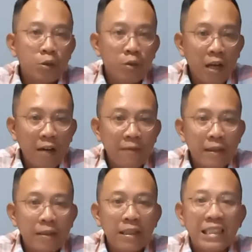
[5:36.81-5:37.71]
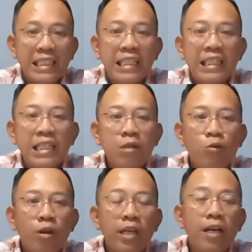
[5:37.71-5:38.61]
to cover decreased
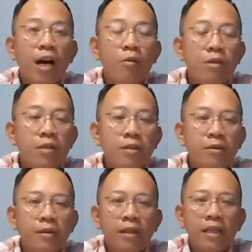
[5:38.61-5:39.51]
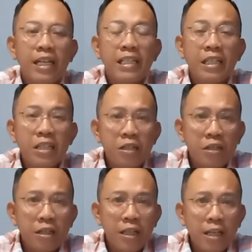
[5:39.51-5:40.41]
working hours. In
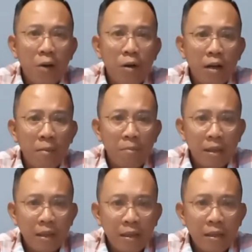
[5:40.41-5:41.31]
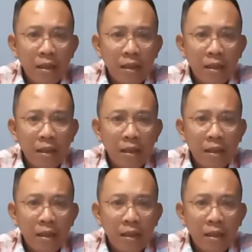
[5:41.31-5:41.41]
addition, in our company,